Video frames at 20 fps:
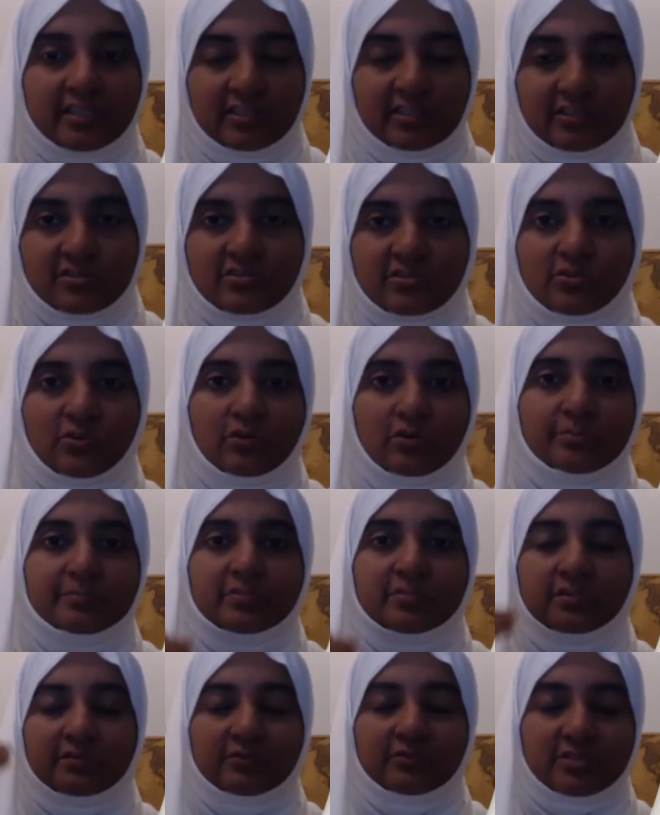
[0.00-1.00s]

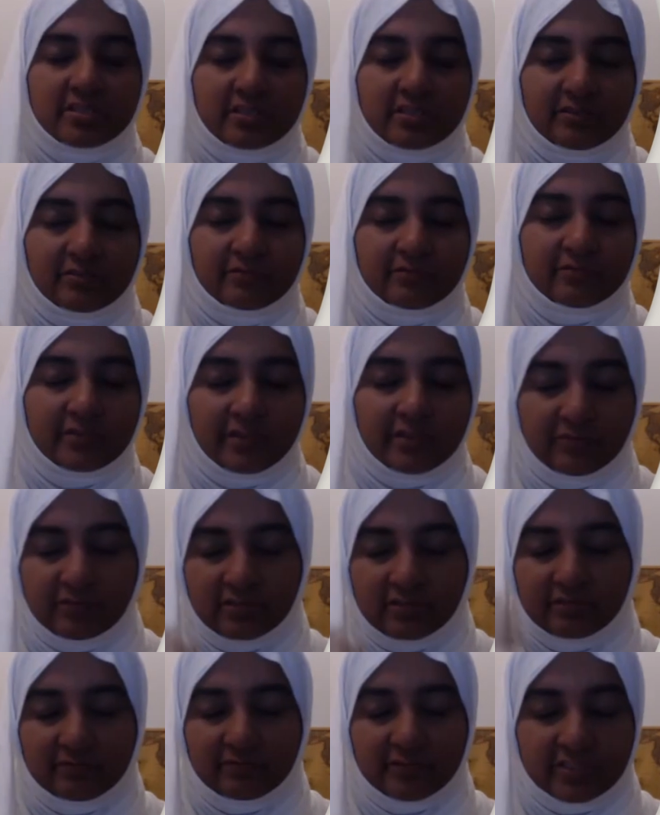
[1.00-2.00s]
telescope was in,
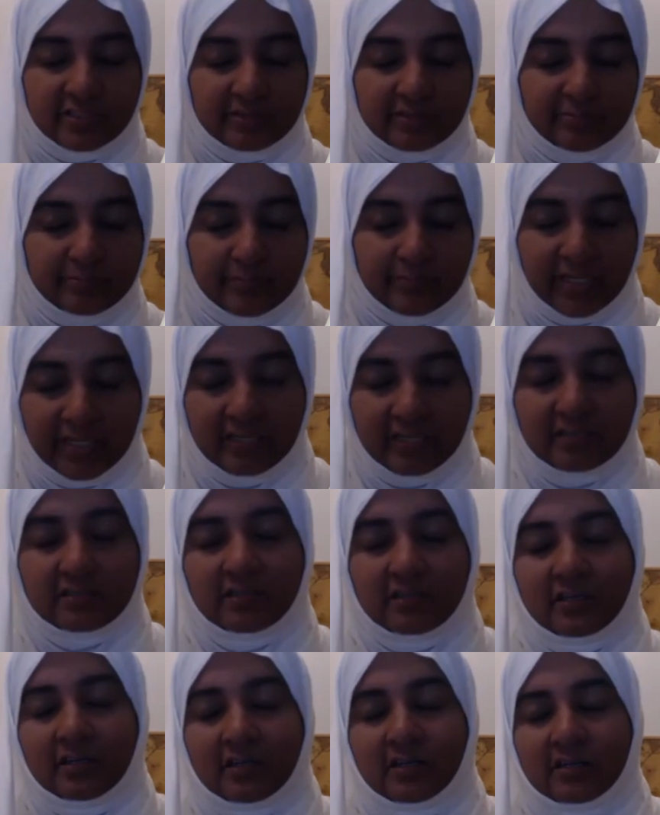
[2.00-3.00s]
in was
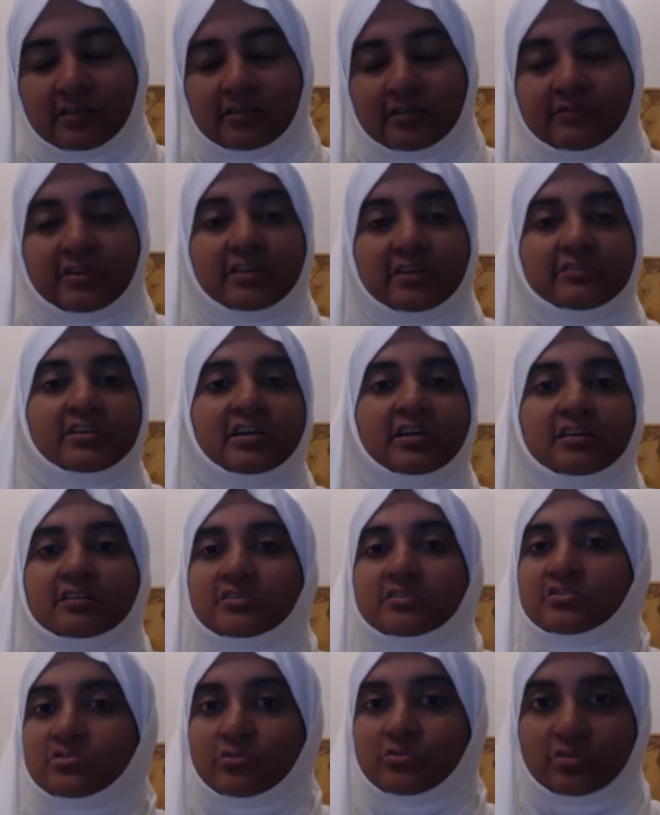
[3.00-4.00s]
made the way we
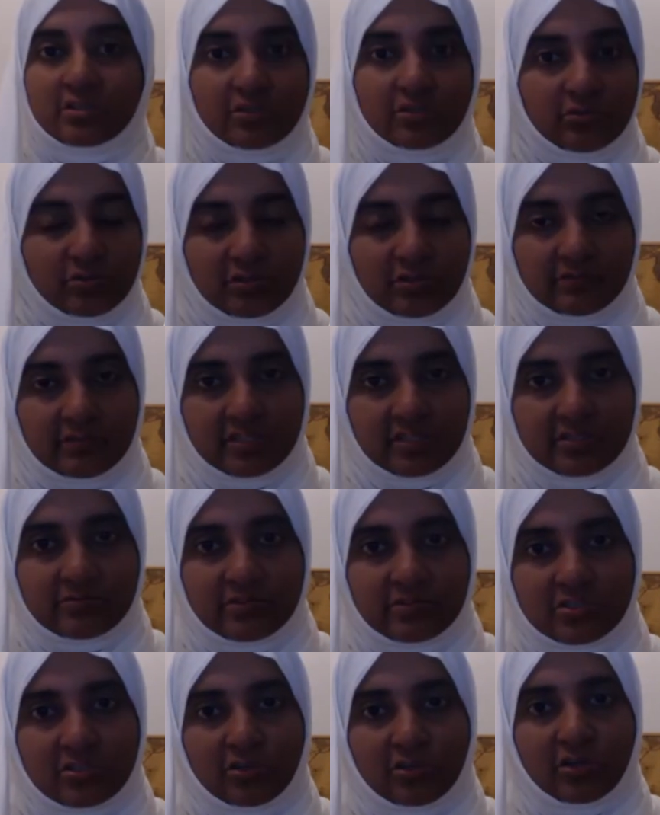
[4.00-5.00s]
understood the
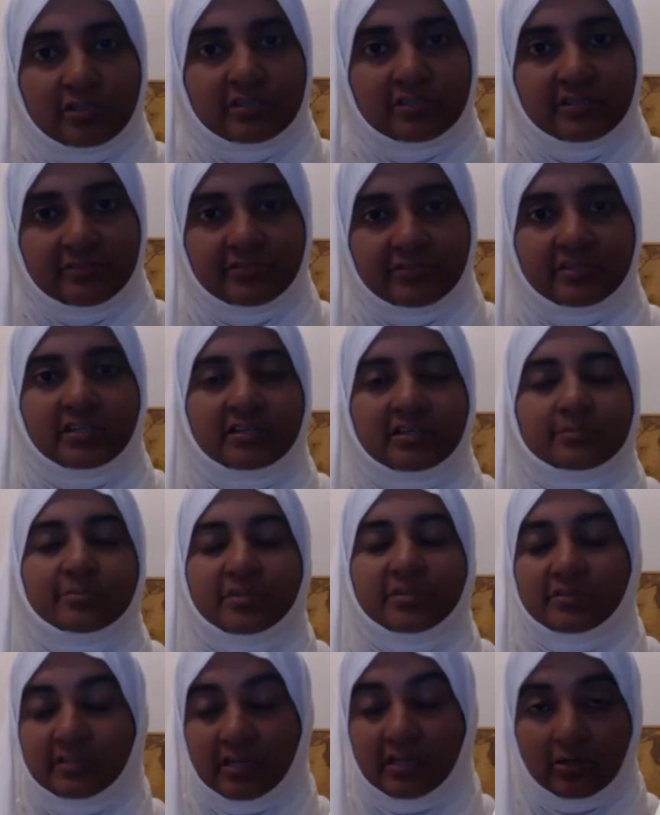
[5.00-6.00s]
universe was a lot different
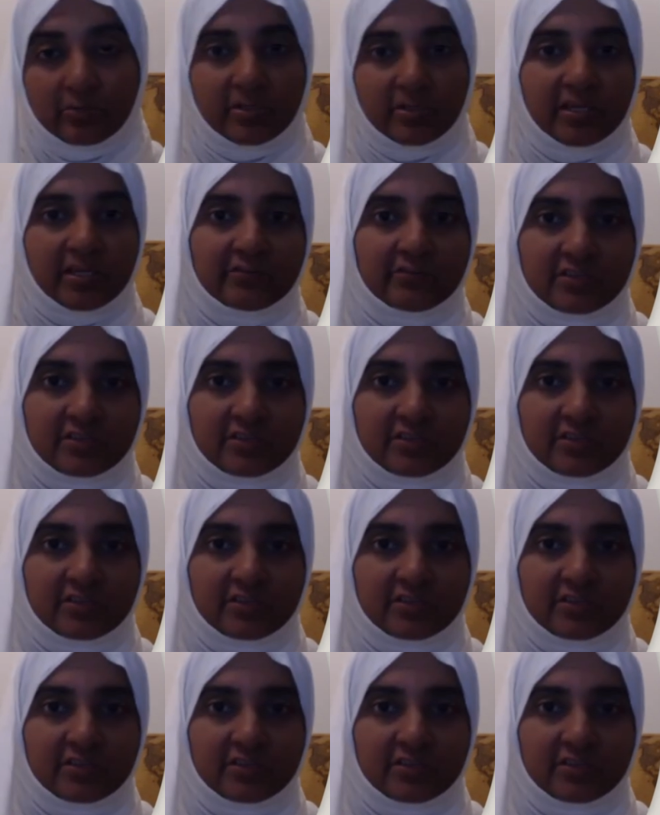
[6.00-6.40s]
we, now we